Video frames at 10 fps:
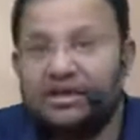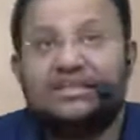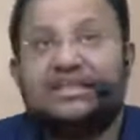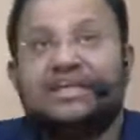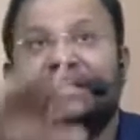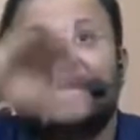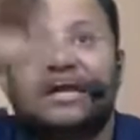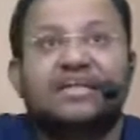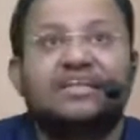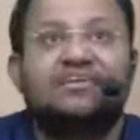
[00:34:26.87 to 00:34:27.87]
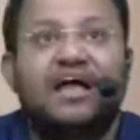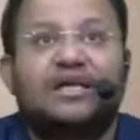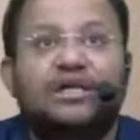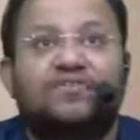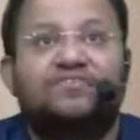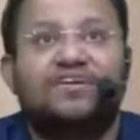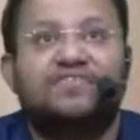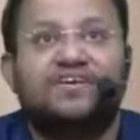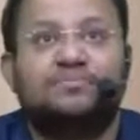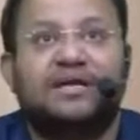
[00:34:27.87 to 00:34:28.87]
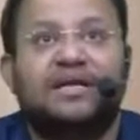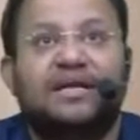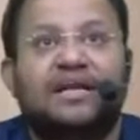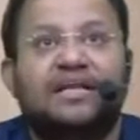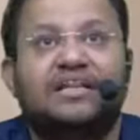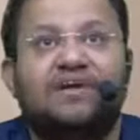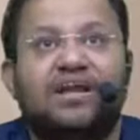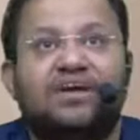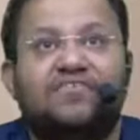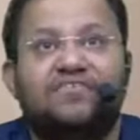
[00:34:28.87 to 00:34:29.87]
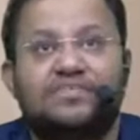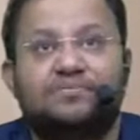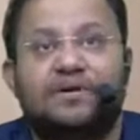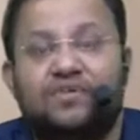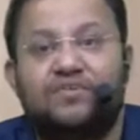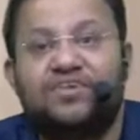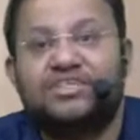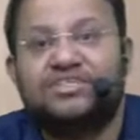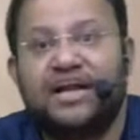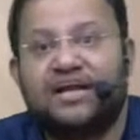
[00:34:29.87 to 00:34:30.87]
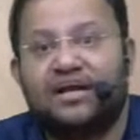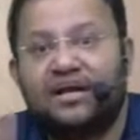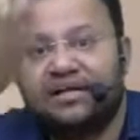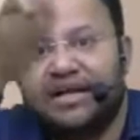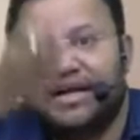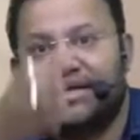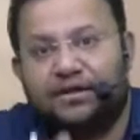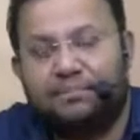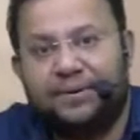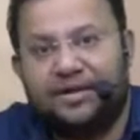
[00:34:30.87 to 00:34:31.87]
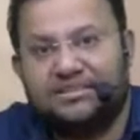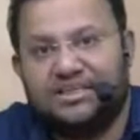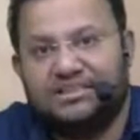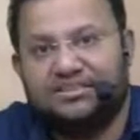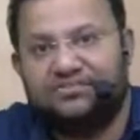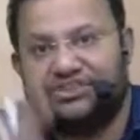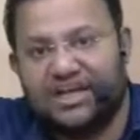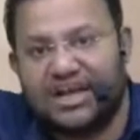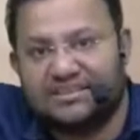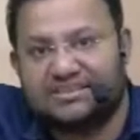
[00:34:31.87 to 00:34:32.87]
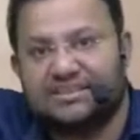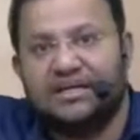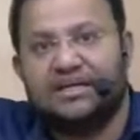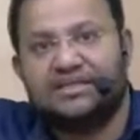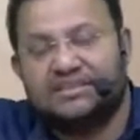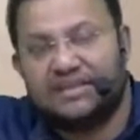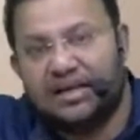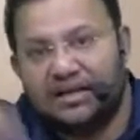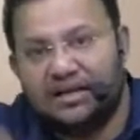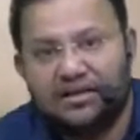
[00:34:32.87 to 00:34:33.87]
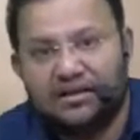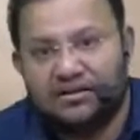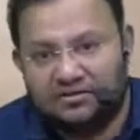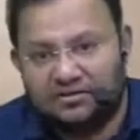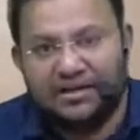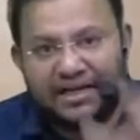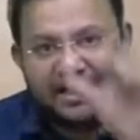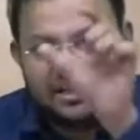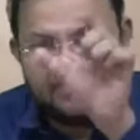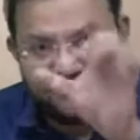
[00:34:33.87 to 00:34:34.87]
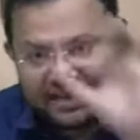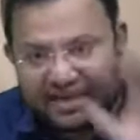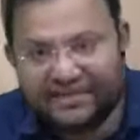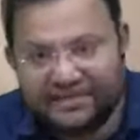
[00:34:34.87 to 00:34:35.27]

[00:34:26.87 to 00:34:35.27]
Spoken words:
Decline in the value of investment. Decline in the value of investment from which date? Date of purchase of shares till the date of right.